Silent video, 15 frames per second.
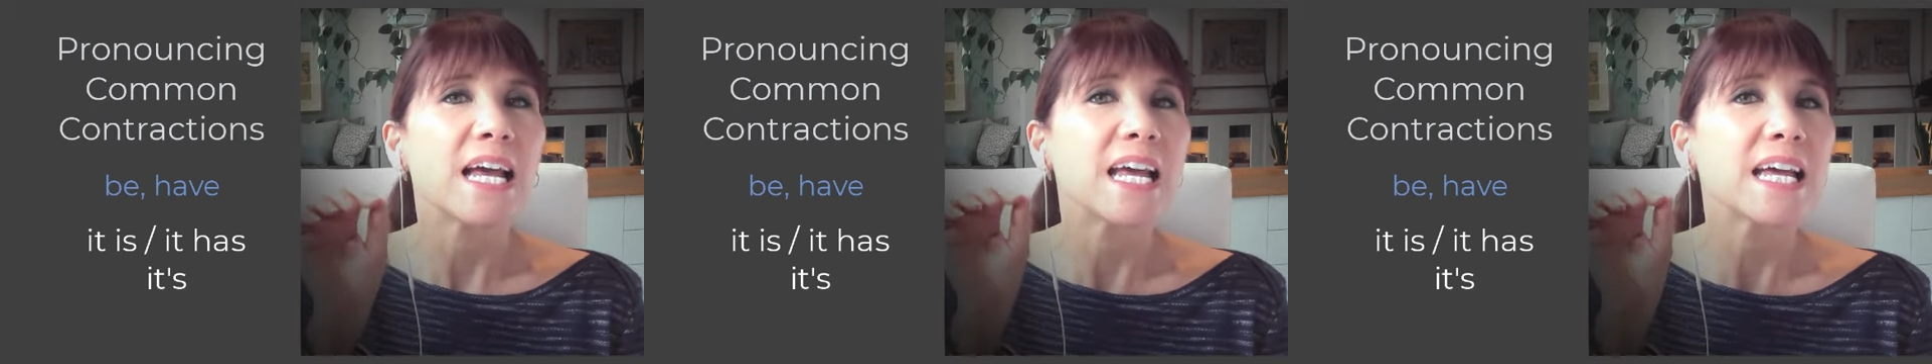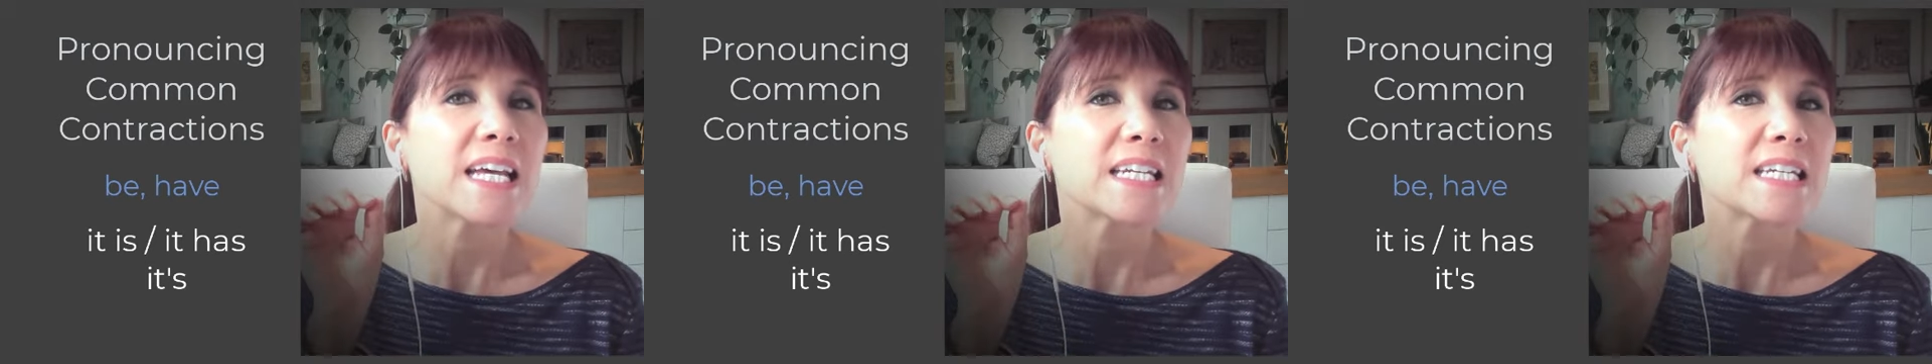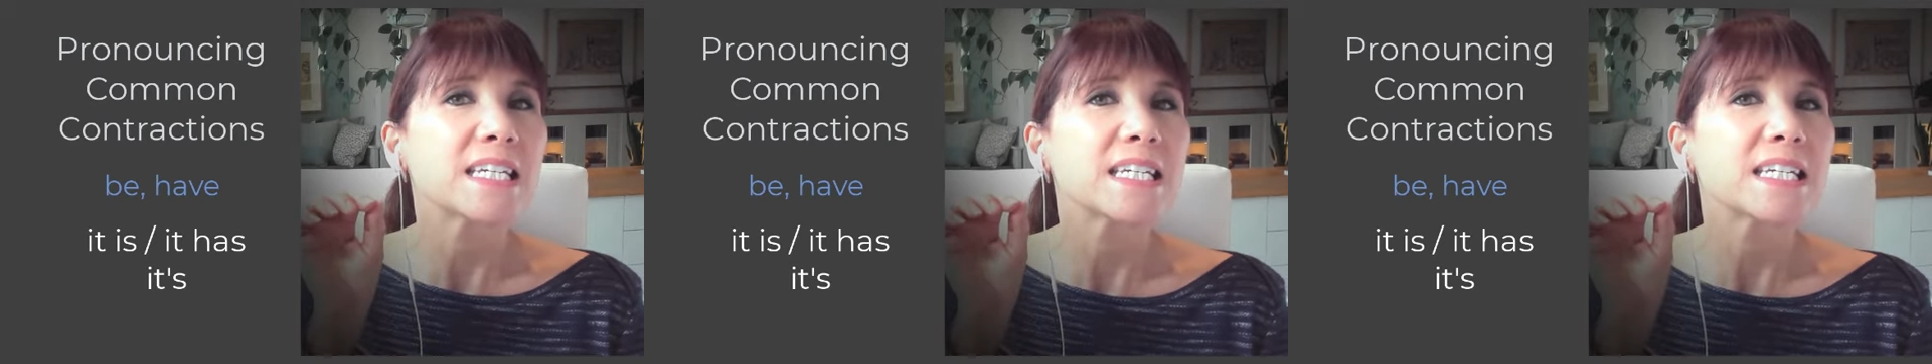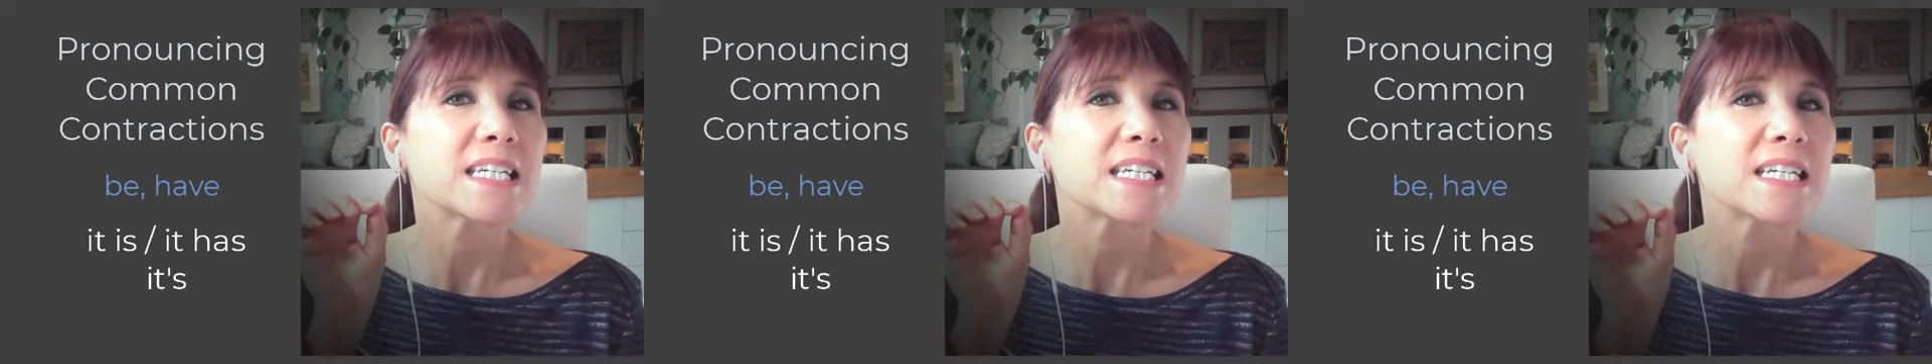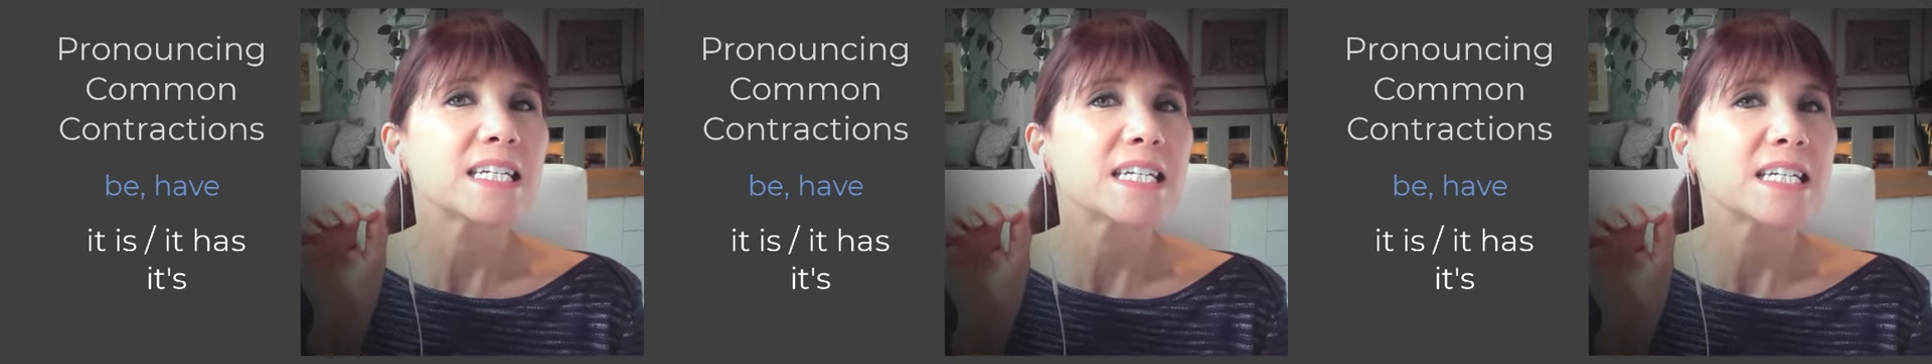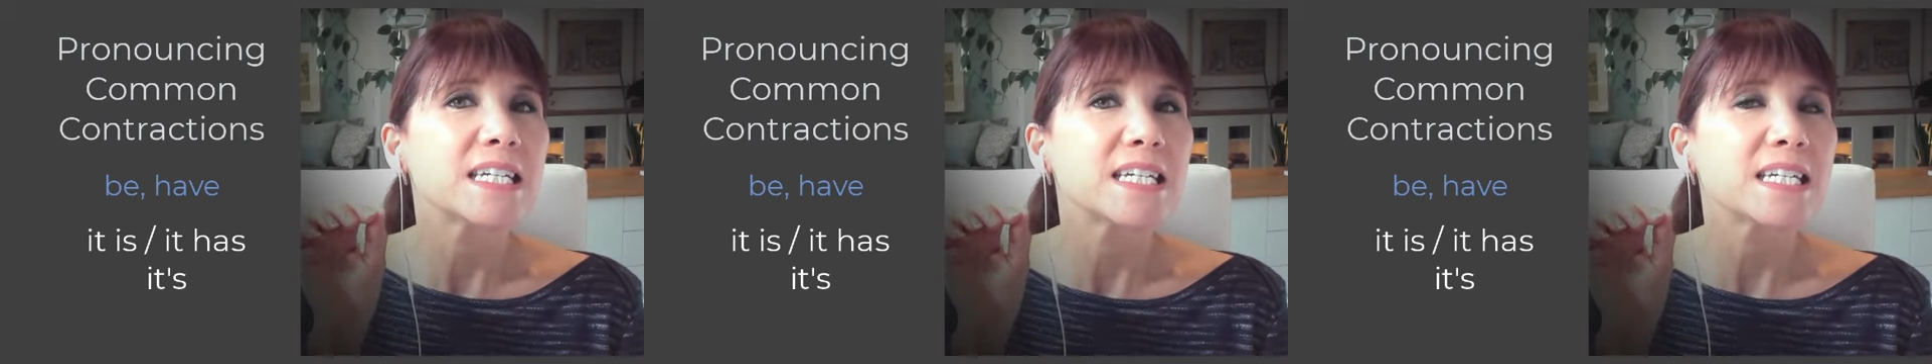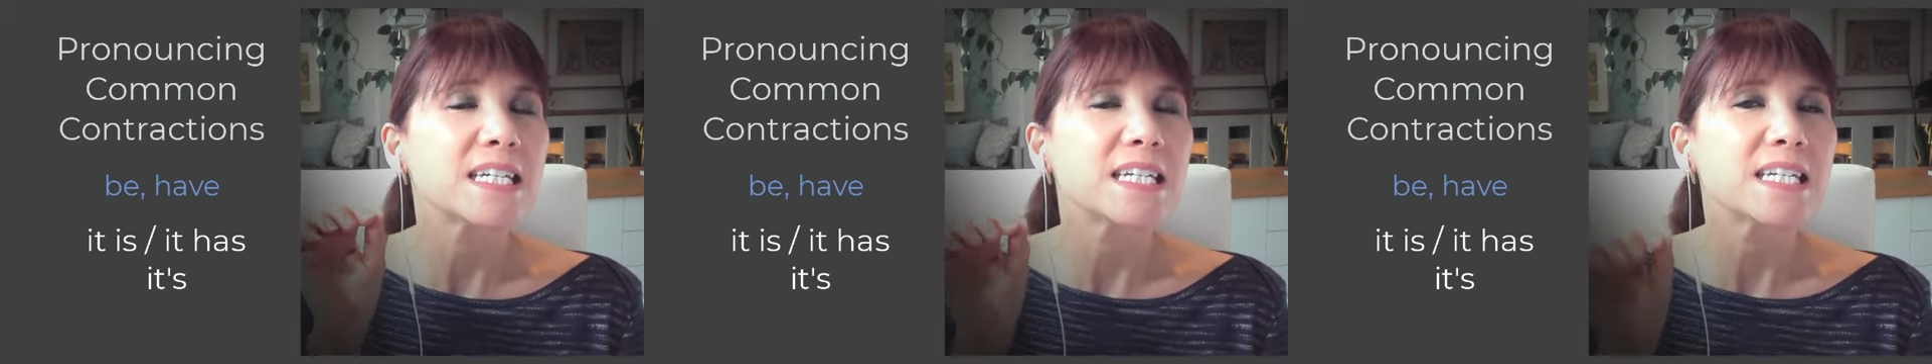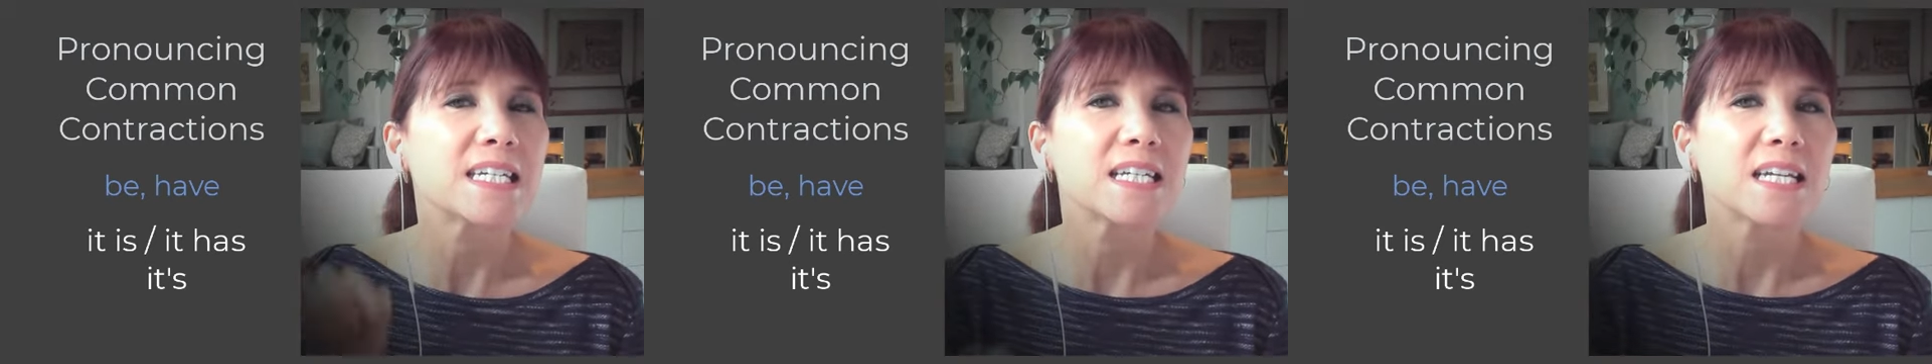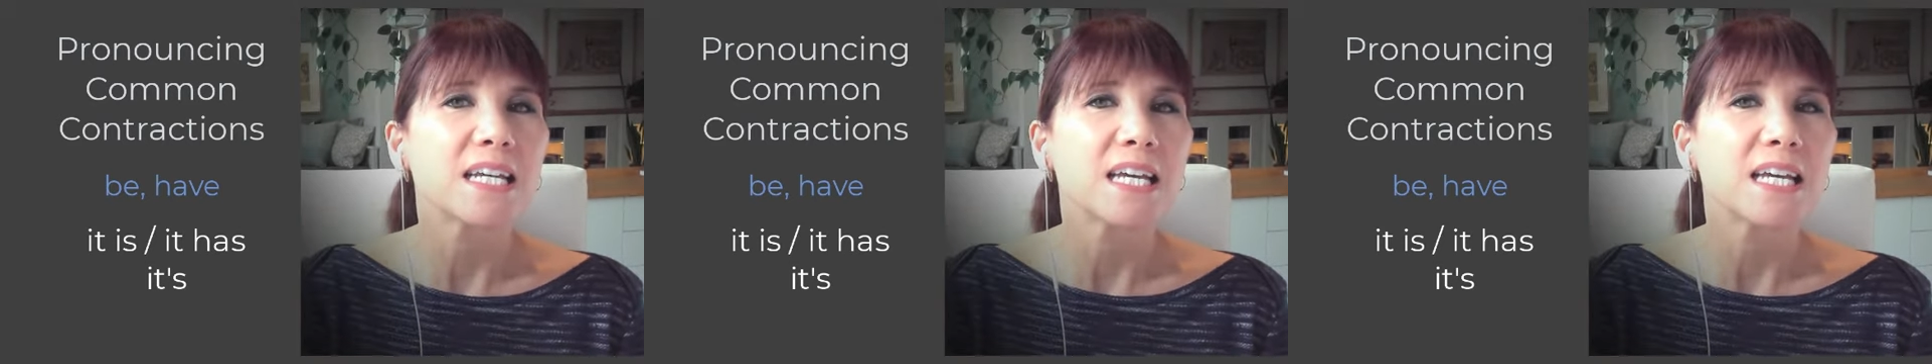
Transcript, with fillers: It's,